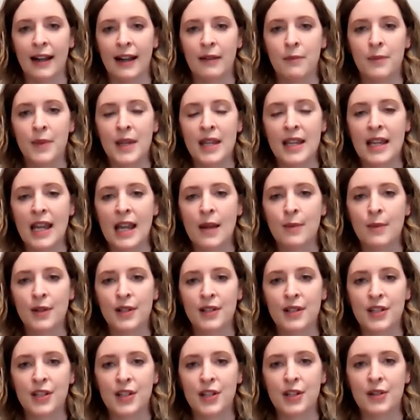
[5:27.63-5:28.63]
being
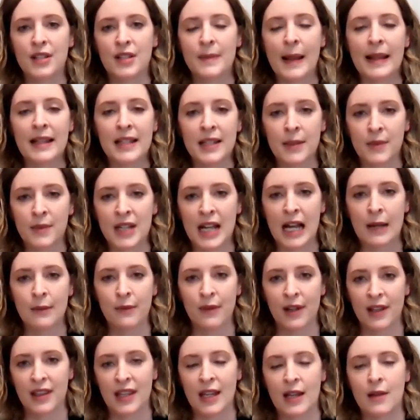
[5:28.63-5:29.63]
able to spend some time
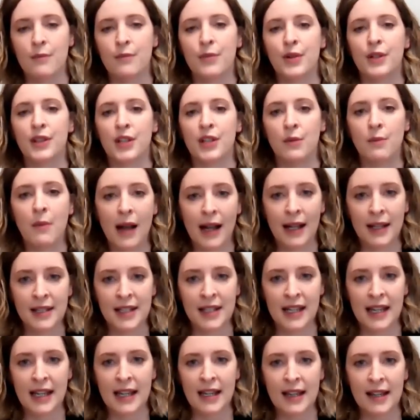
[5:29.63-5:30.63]
with them, put their minds
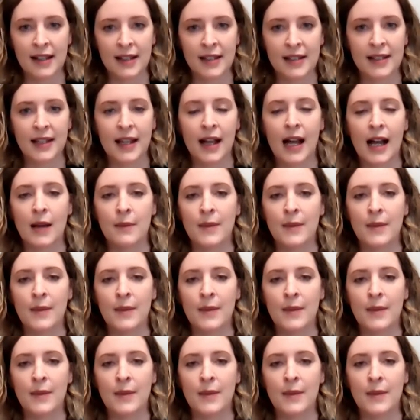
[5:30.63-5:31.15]
at ease,